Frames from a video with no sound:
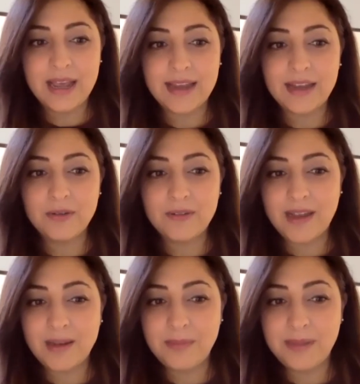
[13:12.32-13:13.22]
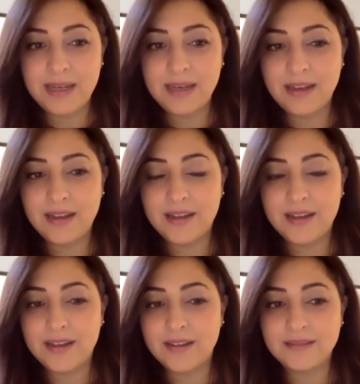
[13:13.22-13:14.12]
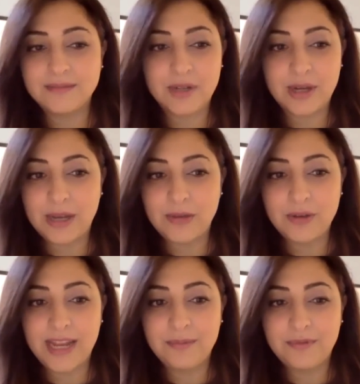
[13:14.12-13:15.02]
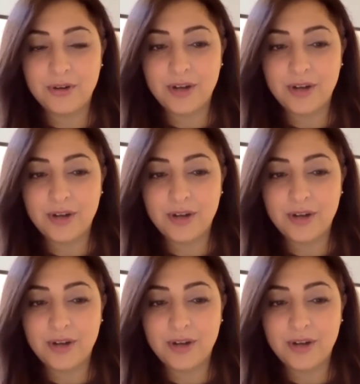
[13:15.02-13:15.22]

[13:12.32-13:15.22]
can you tell me, can you name for